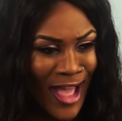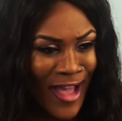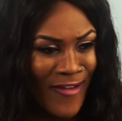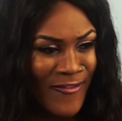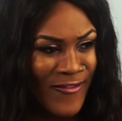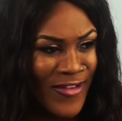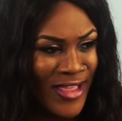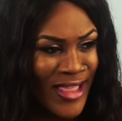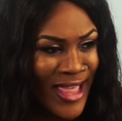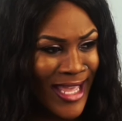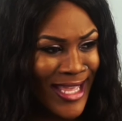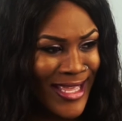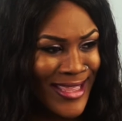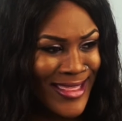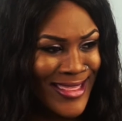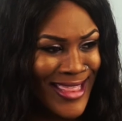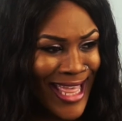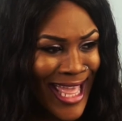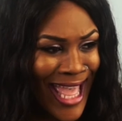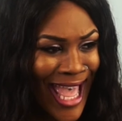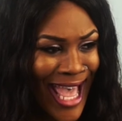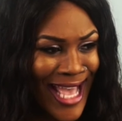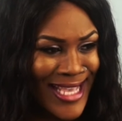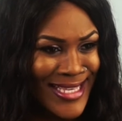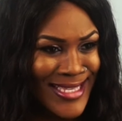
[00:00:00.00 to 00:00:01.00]
I feel like that
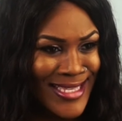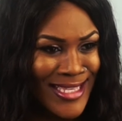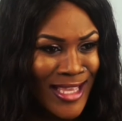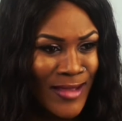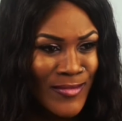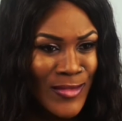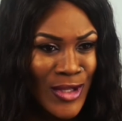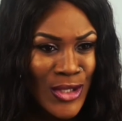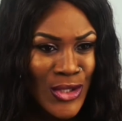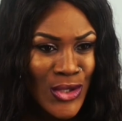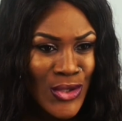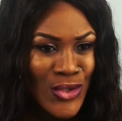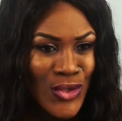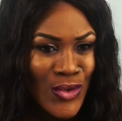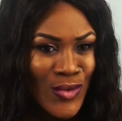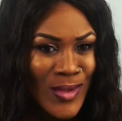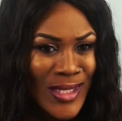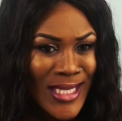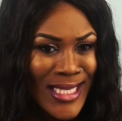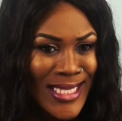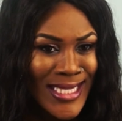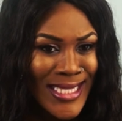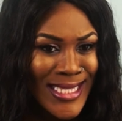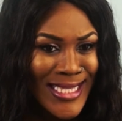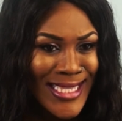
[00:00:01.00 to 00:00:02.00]
has something to do with
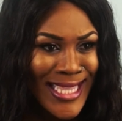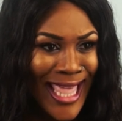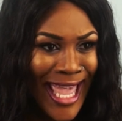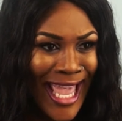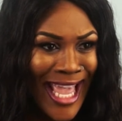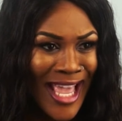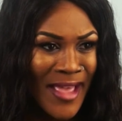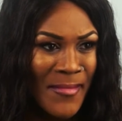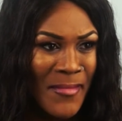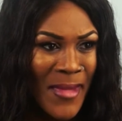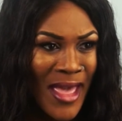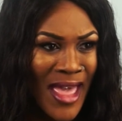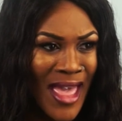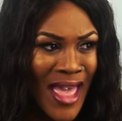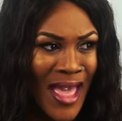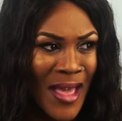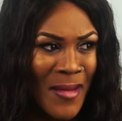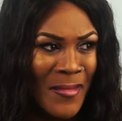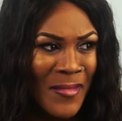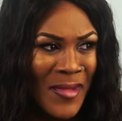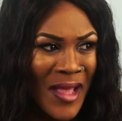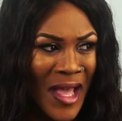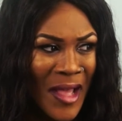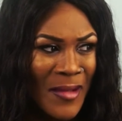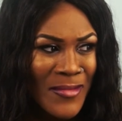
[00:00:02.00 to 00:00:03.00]
his name,
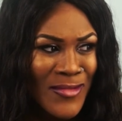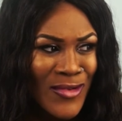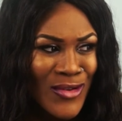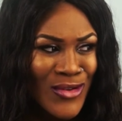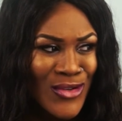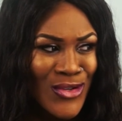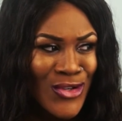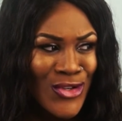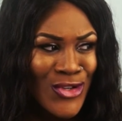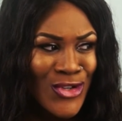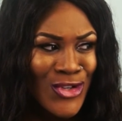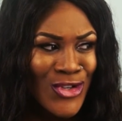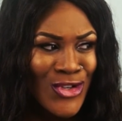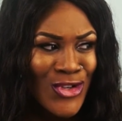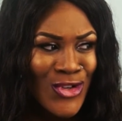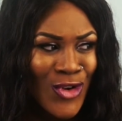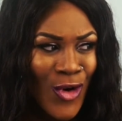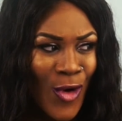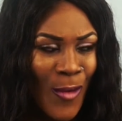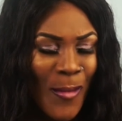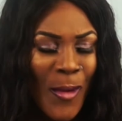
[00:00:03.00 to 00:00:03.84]
but I'm not sure.